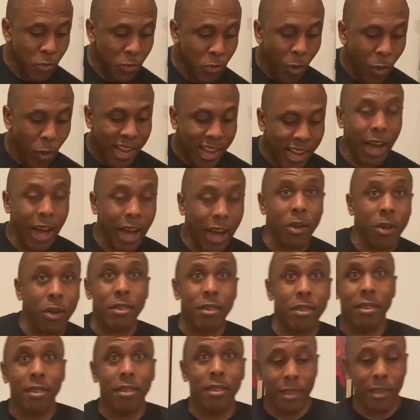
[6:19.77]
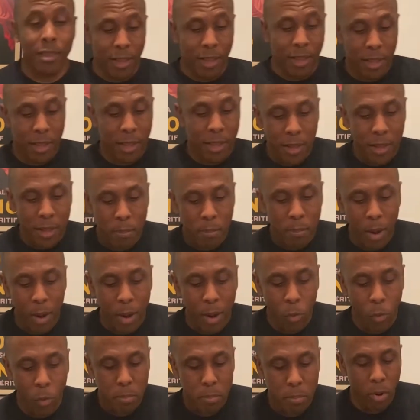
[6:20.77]
weigh out my
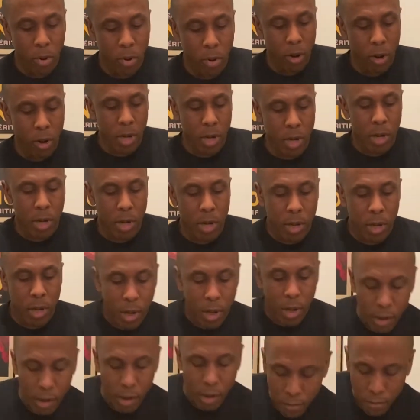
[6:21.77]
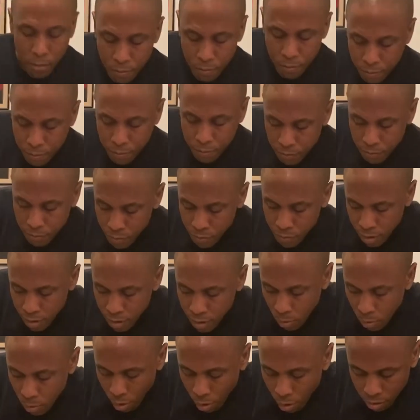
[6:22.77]
1 part of
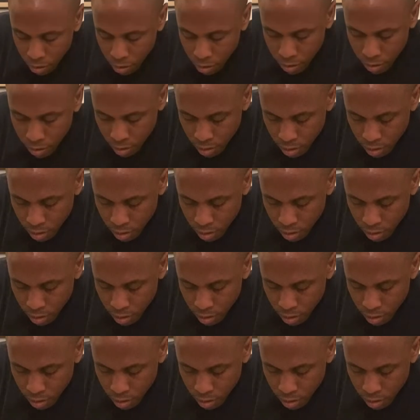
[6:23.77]
water.